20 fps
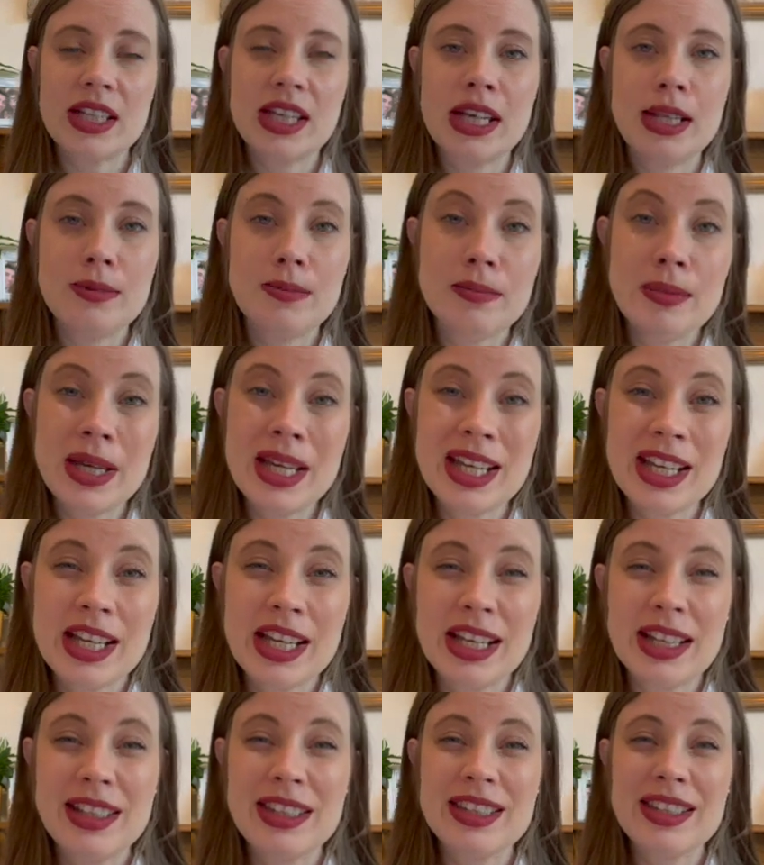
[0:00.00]
in
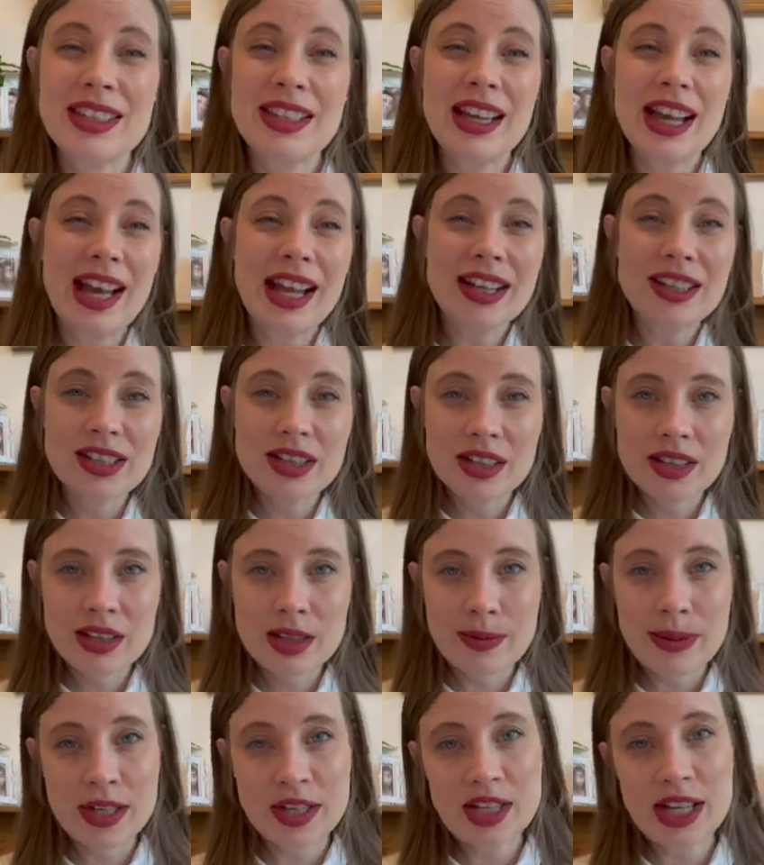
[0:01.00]
peds and another
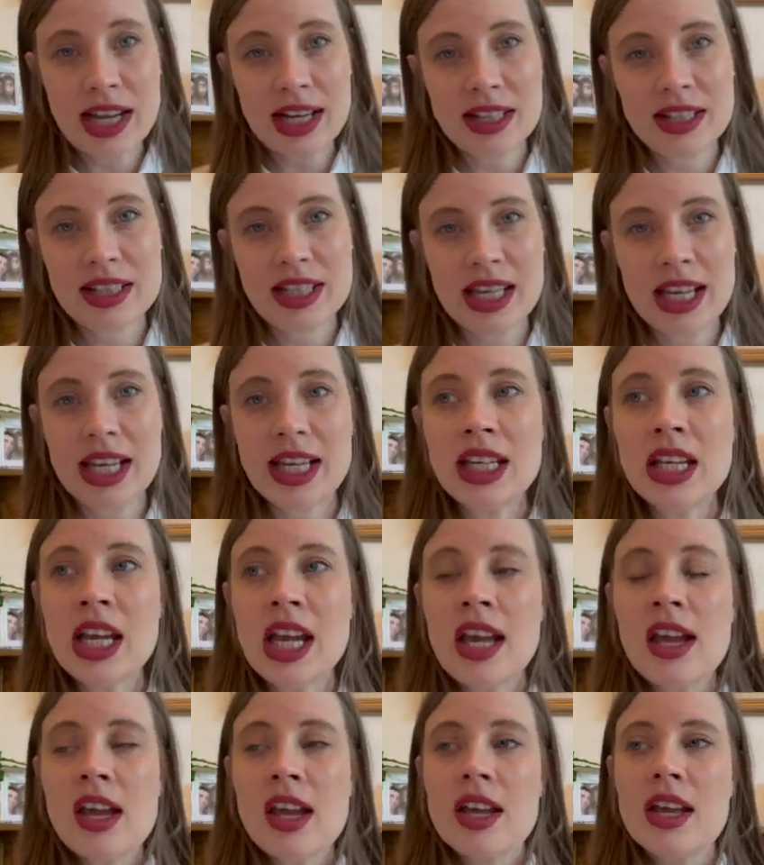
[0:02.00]
speciality,
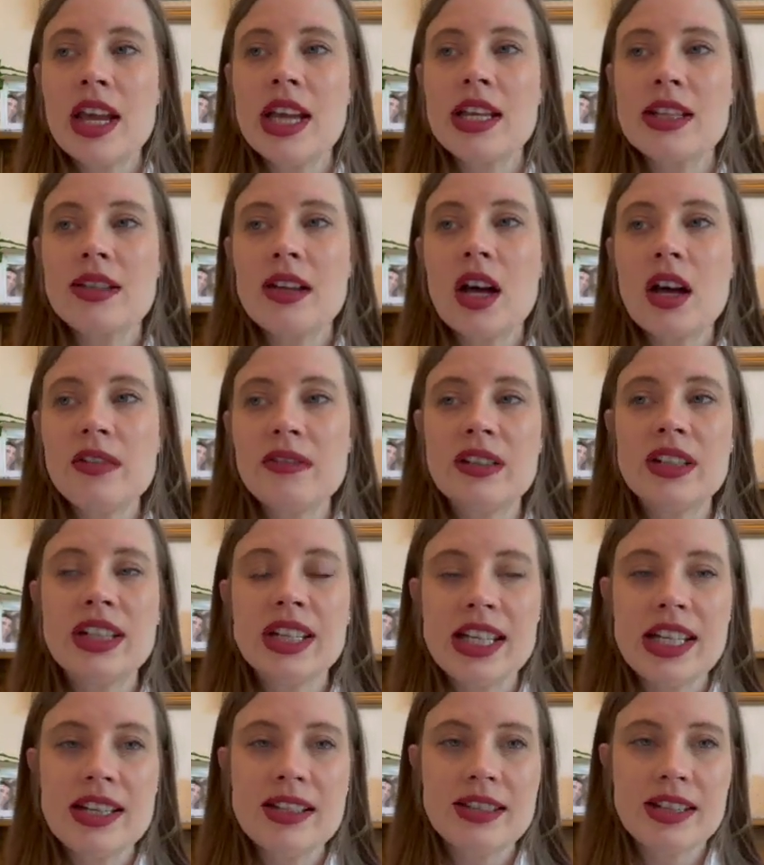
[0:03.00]
it's often
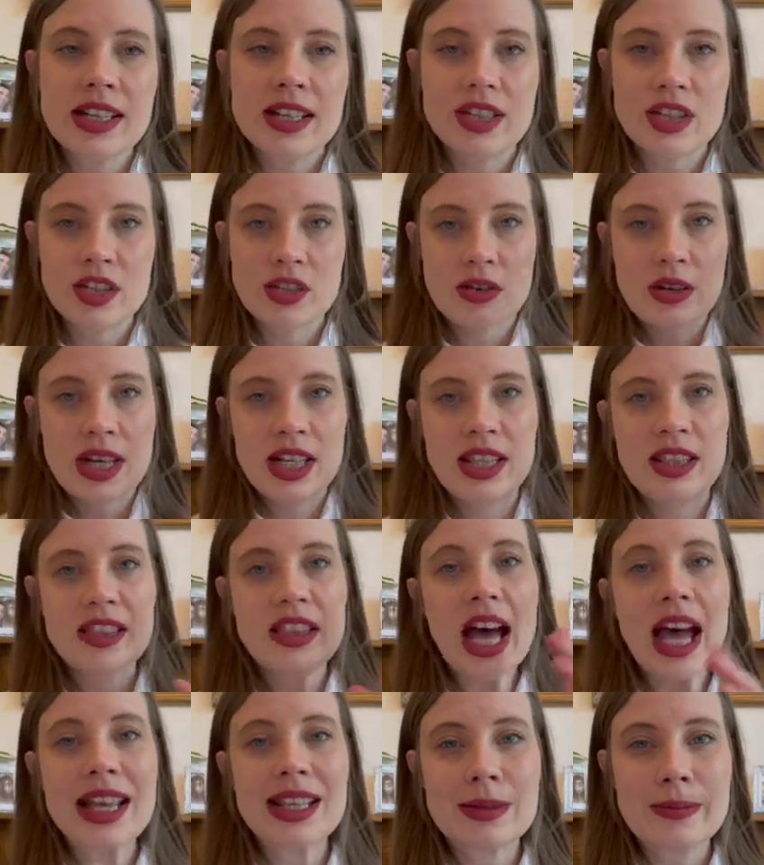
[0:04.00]
easier to train in
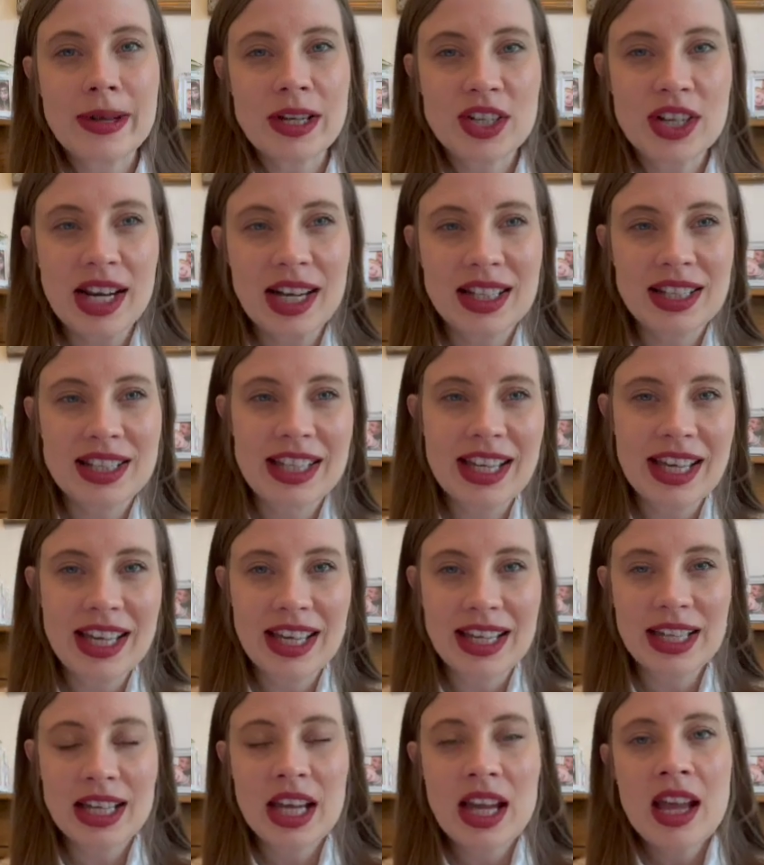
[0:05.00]
that
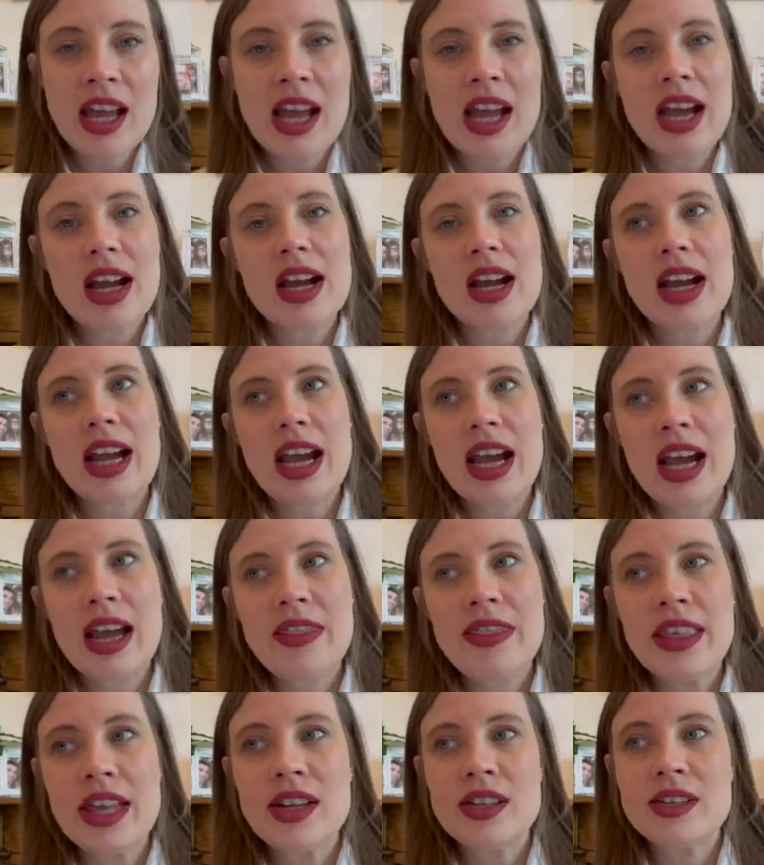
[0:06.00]
speciality
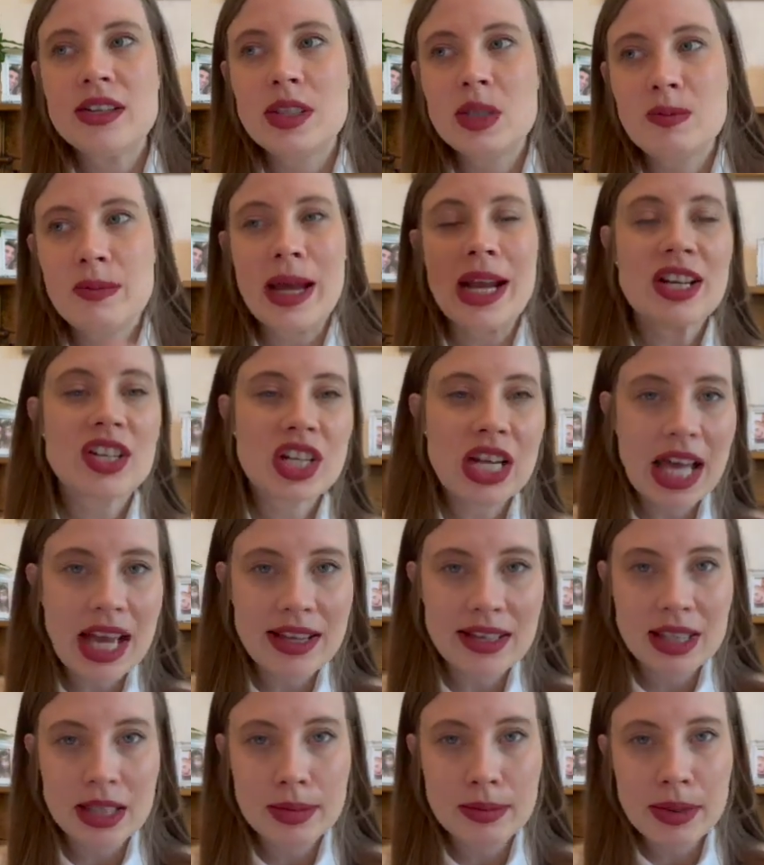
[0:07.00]
and then
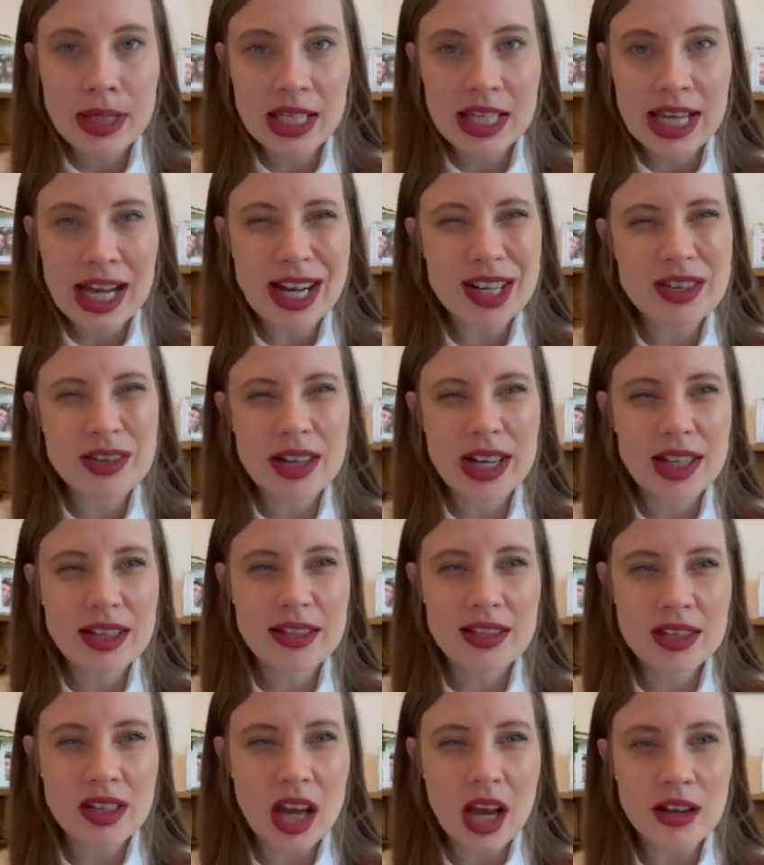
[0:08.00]
specialise in the paediatric
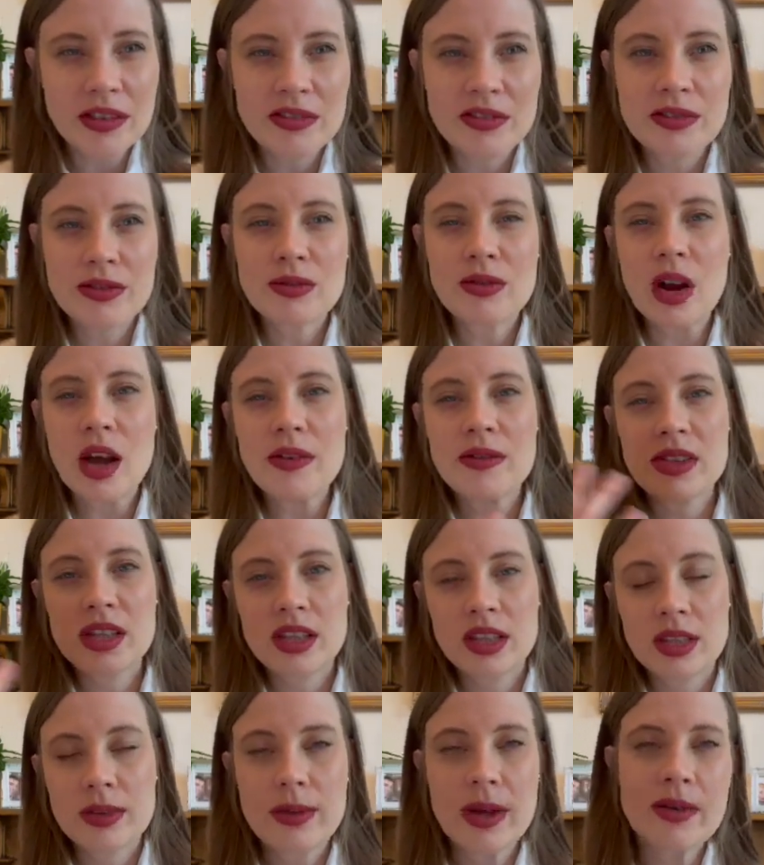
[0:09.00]
stuff rather
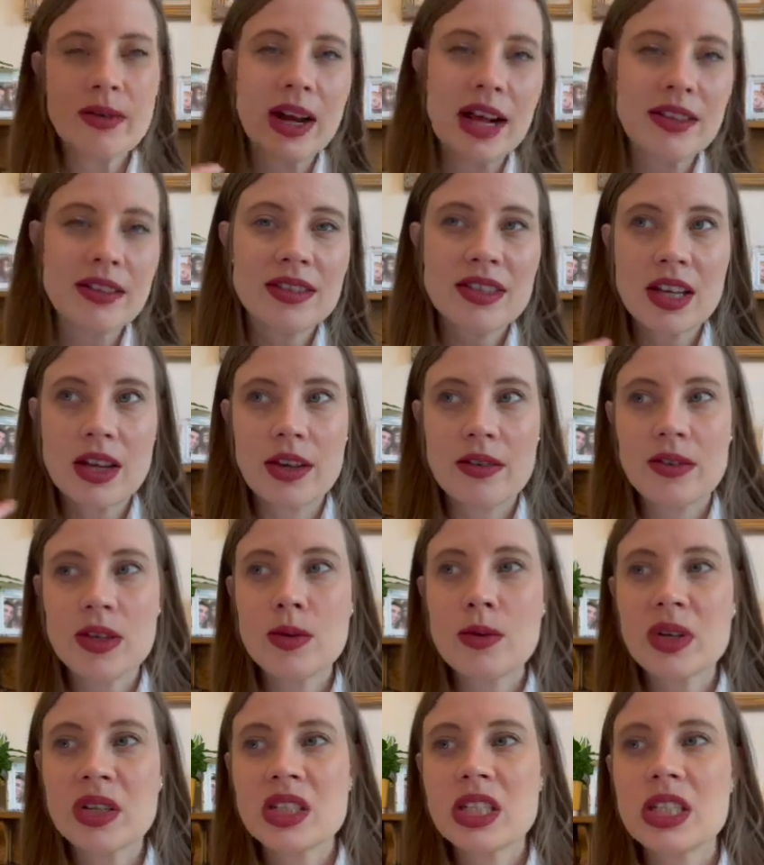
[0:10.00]
than the way around. So if you
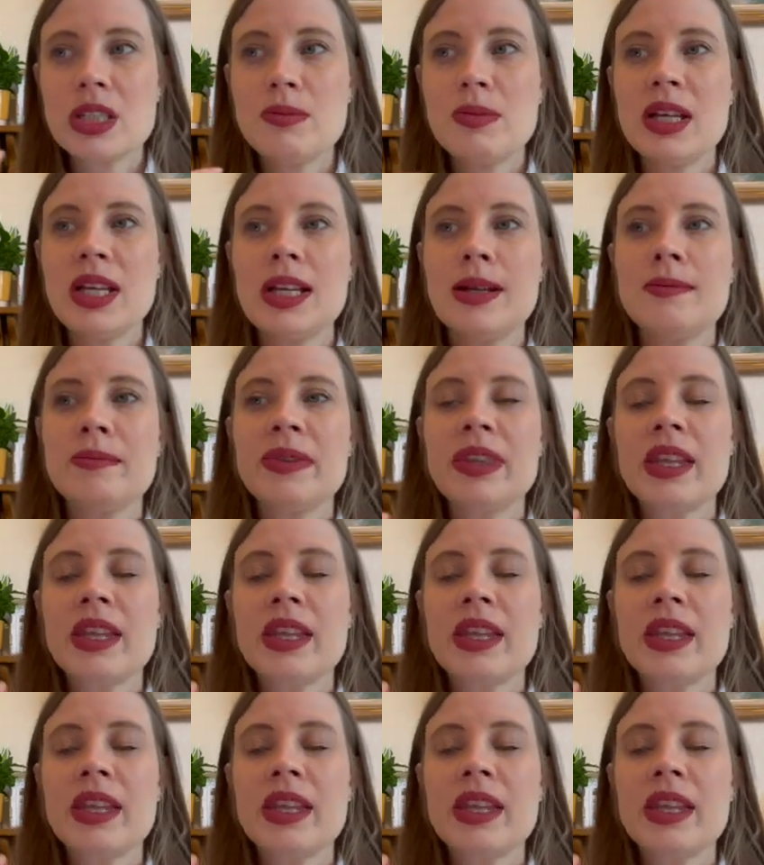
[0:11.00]
wanted to be